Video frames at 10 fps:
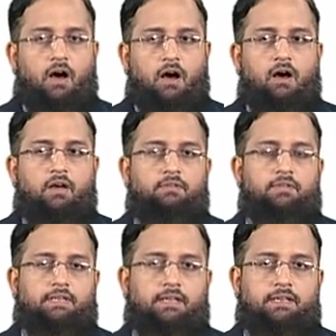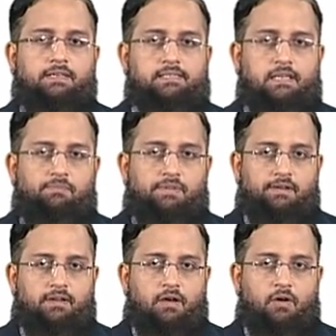or there is some
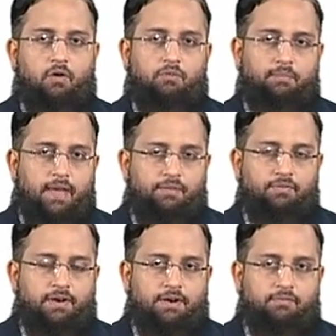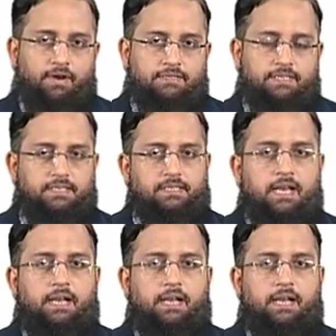data on peripheral devices